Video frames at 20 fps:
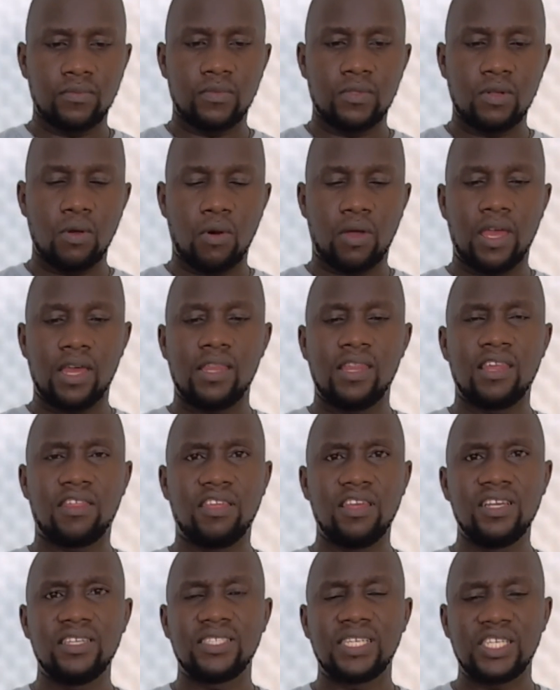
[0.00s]
Okay, the
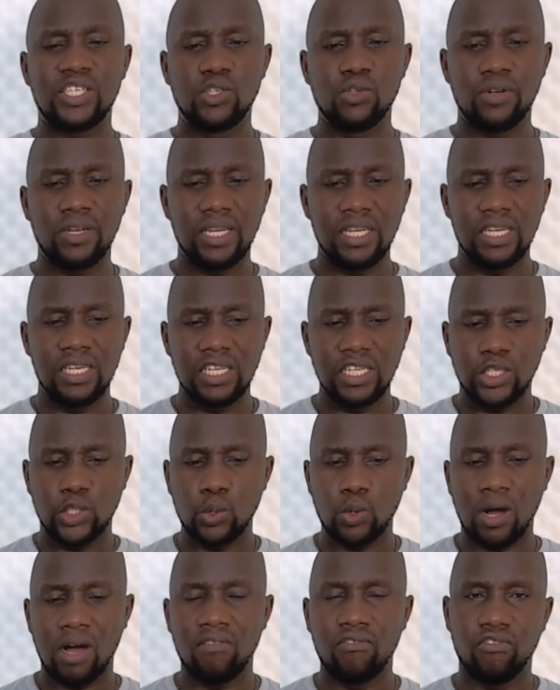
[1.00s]
things that you really need to
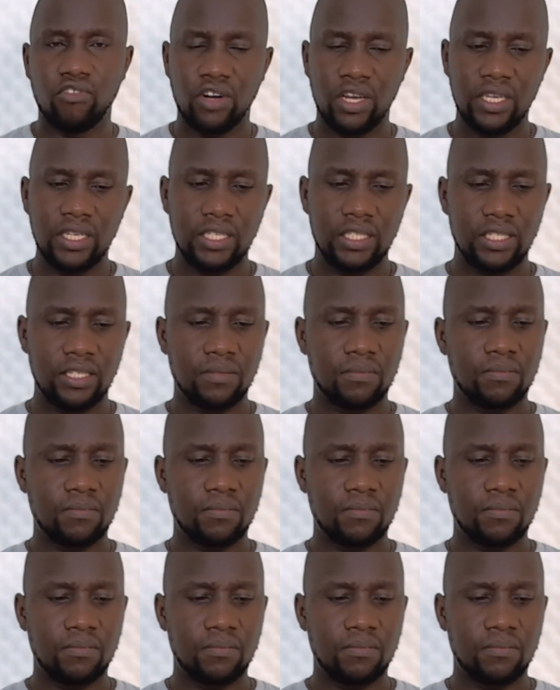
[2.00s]
avoid,